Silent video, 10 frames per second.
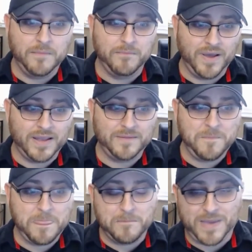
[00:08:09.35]
But
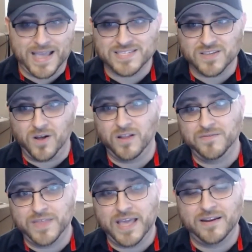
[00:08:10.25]
past all
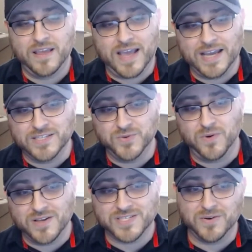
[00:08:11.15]
of that, I do
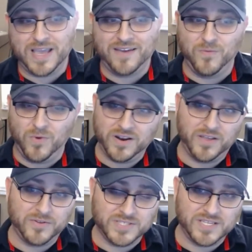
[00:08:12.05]
also have one
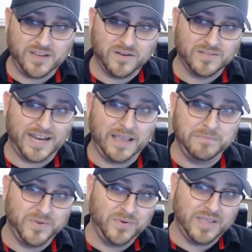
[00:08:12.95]
other tier that I'm
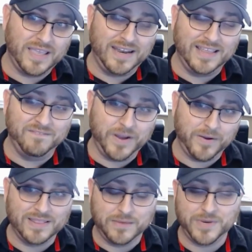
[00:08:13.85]
doing in a
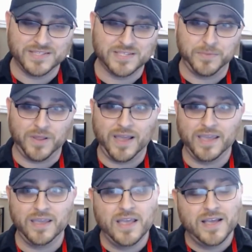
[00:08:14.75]
very limited
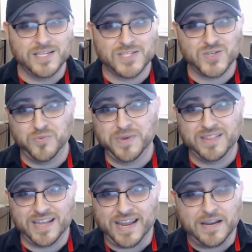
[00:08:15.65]
supply, assuming
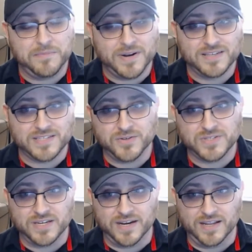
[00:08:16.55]
that anybody is
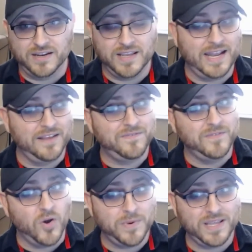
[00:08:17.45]
interested in it. And if
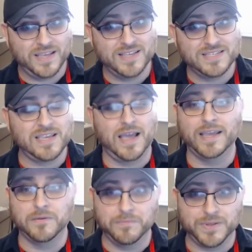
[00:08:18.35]
nobody is, I
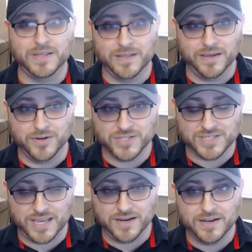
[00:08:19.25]
completely
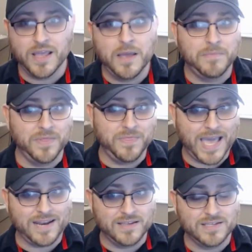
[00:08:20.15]
understand. But
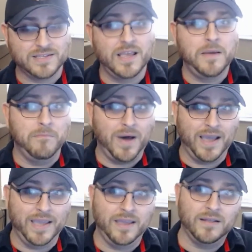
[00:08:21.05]
that is
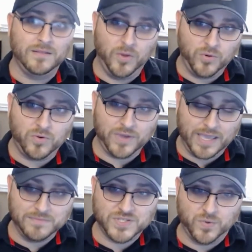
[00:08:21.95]
my local
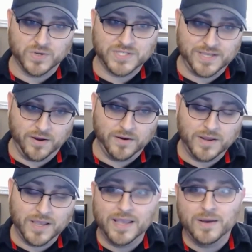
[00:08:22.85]
game store tier.
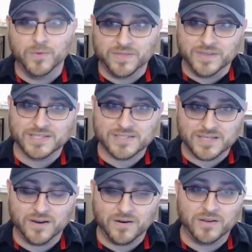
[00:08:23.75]
With this
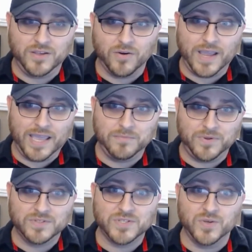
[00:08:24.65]
tier, you're
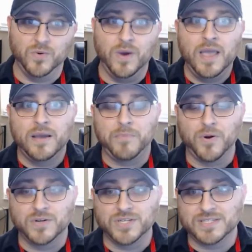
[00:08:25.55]
able to
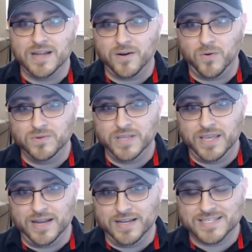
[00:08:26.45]
purchase not
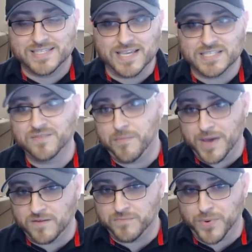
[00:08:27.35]
only an excessive
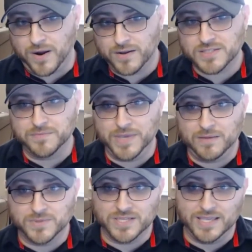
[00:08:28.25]
amount of product to be
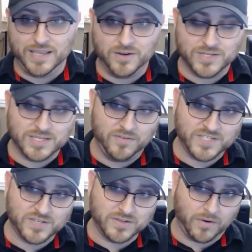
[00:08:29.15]
able to get yourself
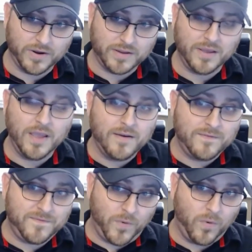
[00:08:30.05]
started
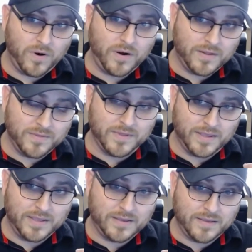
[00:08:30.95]
for the
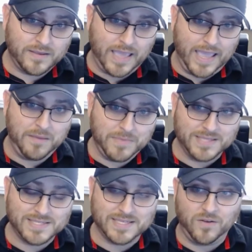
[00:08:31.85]
game
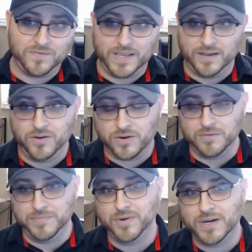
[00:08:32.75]
itself in your
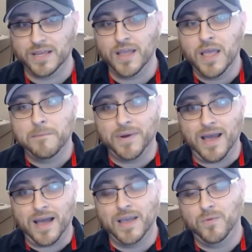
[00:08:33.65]
community, but
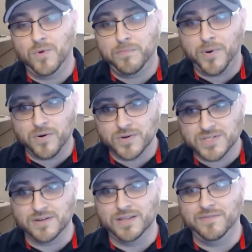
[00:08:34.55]
I will
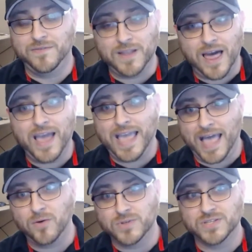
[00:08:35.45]
personally fly
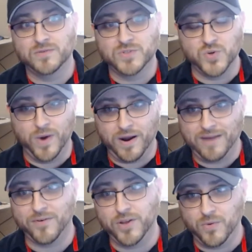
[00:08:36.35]
out to
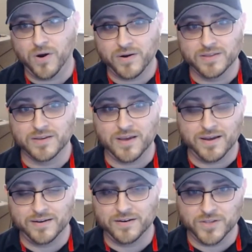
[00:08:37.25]
wherever you are in the
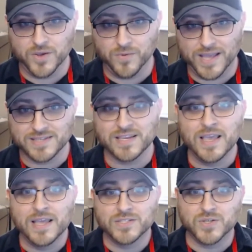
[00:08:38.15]
continental US
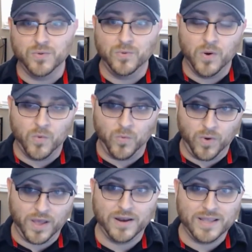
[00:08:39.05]
to
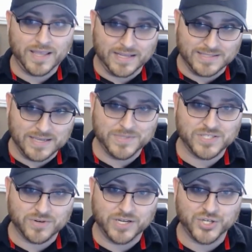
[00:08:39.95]
run a
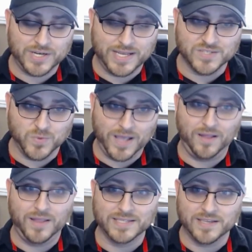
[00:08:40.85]
demonstration as
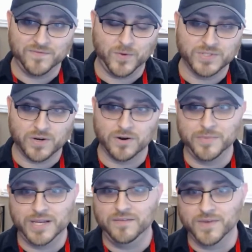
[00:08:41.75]
well as a full
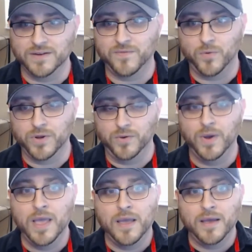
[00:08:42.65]
tournament event for you
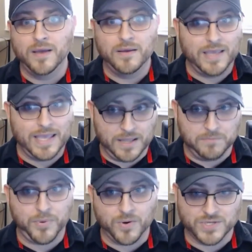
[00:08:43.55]
in
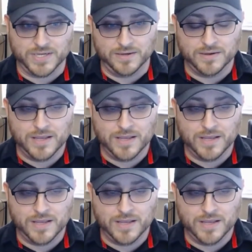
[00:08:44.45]
person.